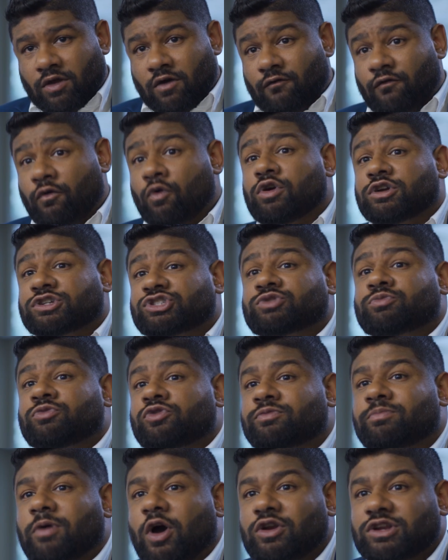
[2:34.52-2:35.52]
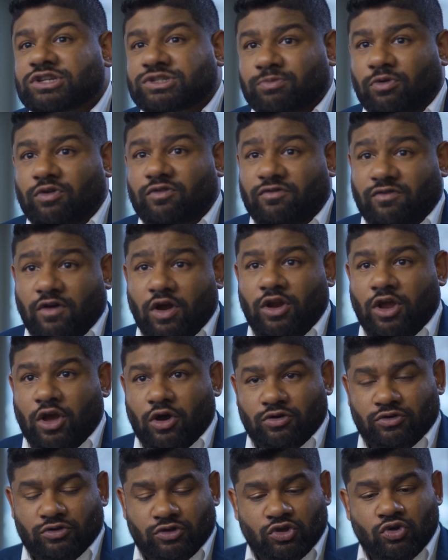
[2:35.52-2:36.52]
for a smooth bonus
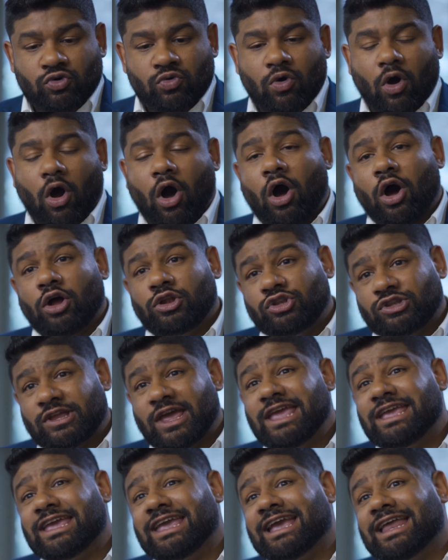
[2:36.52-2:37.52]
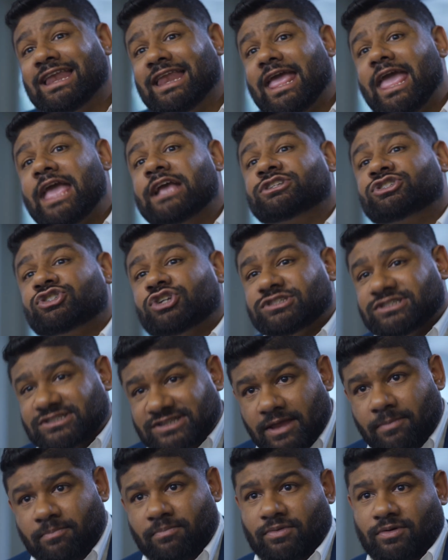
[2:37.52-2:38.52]
portfolio, you are taking an extra
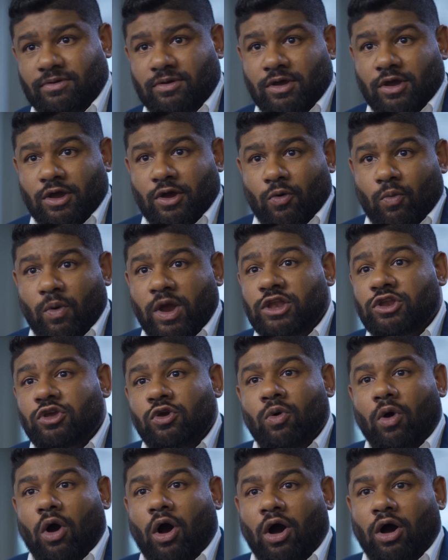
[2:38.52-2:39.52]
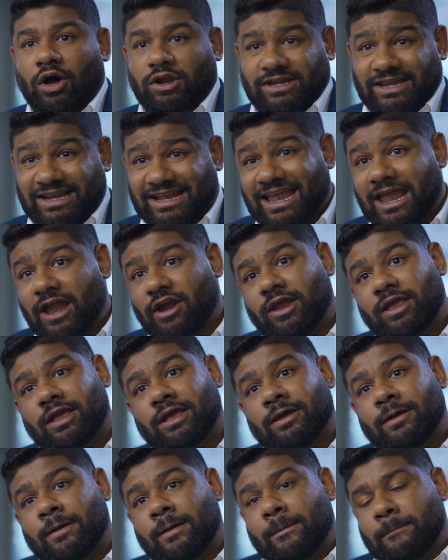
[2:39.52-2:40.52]
step when you are
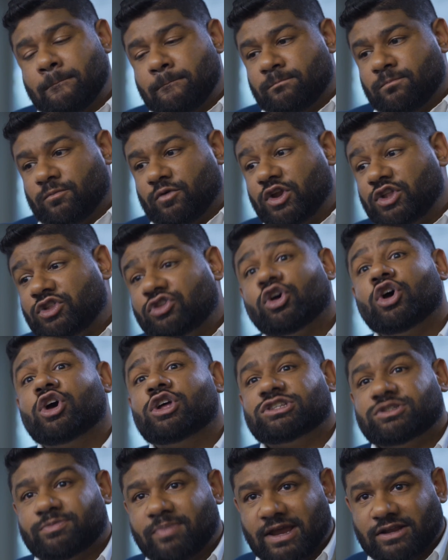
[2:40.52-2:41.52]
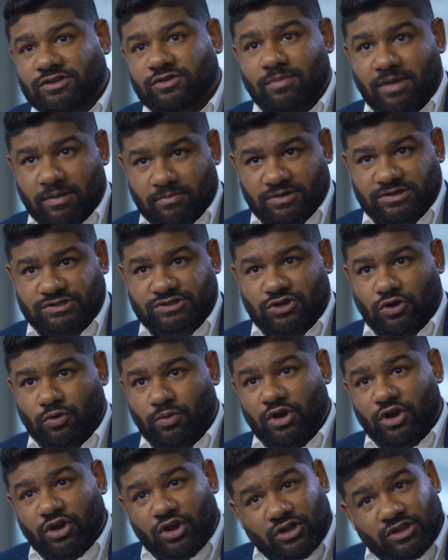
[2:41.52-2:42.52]
declaring returns back to members. So
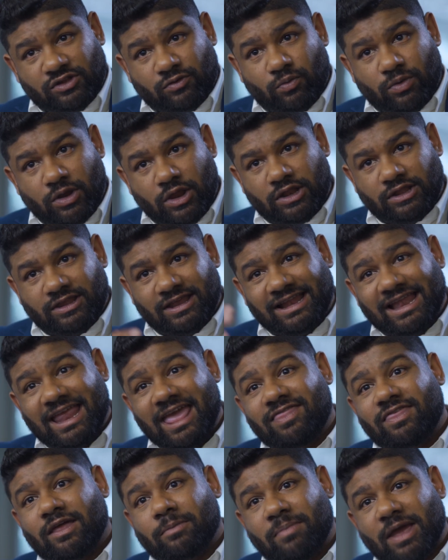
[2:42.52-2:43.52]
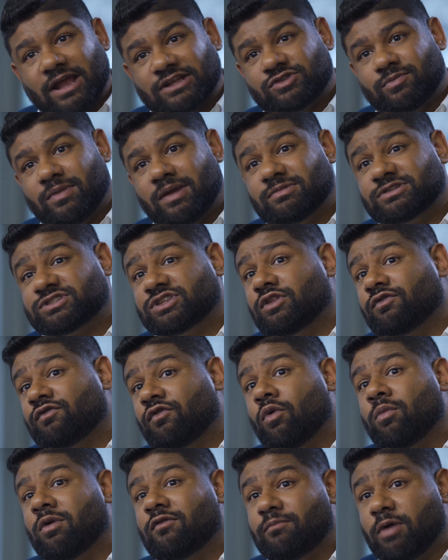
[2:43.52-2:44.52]
we declare that back to members in the
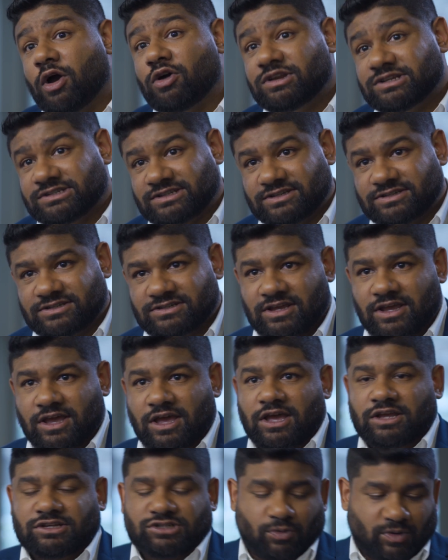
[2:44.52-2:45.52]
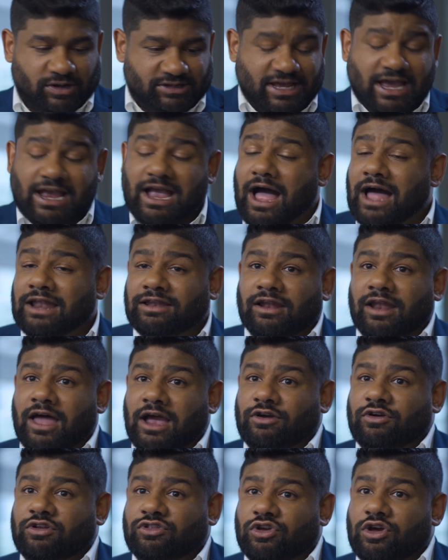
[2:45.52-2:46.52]
form of bonuses. So we'll take our
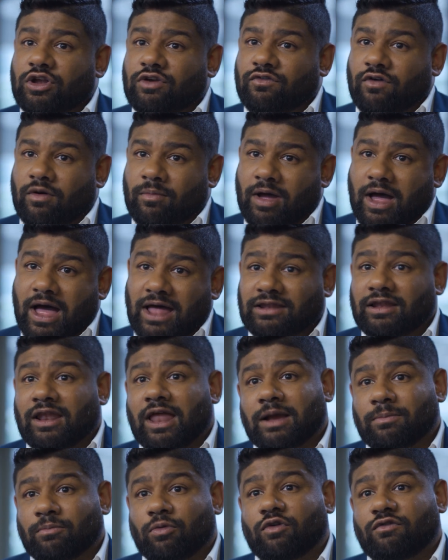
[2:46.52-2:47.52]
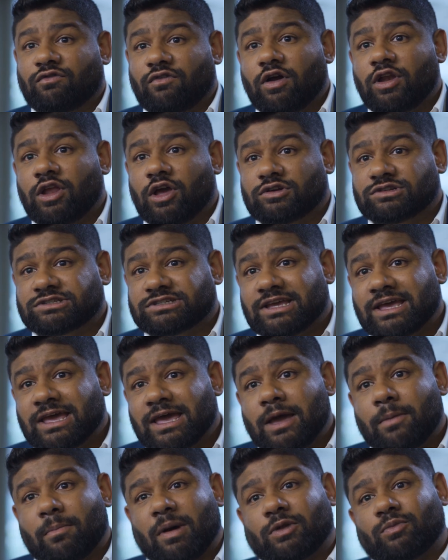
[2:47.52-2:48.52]
underlying return from our underlying portfolios,
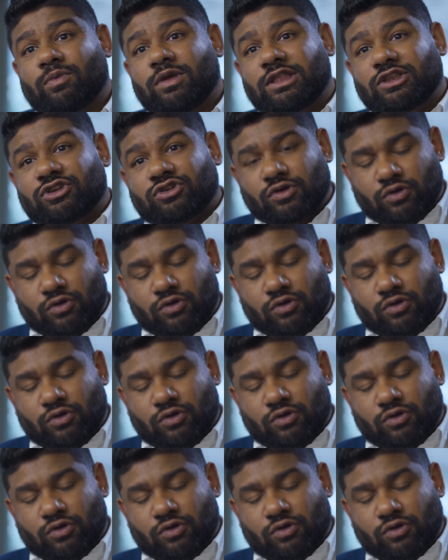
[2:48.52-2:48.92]
but we